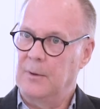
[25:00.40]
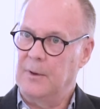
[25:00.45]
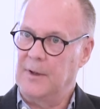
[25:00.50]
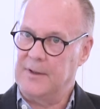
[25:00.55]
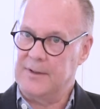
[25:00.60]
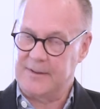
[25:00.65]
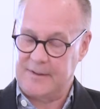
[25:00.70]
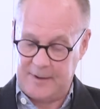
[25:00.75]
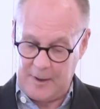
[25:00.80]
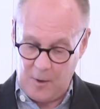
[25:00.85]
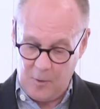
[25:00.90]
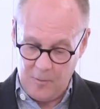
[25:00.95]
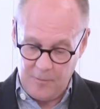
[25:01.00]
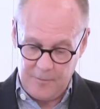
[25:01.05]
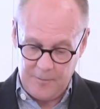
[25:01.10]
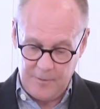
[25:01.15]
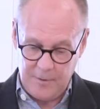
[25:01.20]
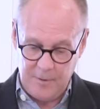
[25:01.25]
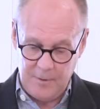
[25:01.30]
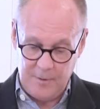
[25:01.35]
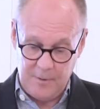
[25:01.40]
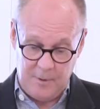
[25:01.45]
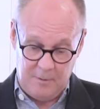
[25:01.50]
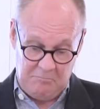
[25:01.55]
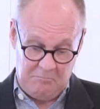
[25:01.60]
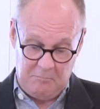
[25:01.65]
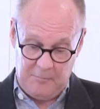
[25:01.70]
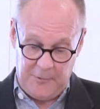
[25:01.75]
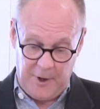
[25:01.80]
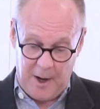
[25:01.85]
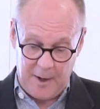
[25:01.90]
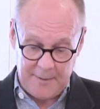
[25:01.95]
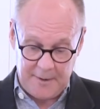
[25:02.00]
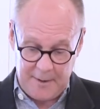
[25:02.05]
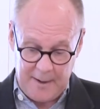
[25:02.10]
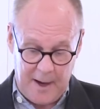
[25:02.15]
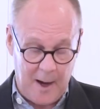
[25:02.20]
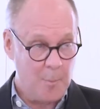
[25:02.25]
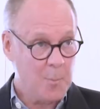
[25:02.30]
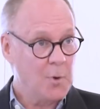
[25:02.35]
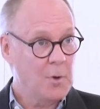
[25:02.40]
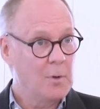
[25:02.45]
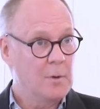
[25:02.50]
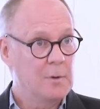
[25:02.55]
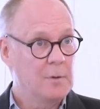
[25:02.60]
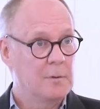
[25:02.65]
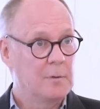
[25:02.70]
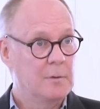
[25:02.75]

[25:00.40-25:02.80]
itself, not an apple.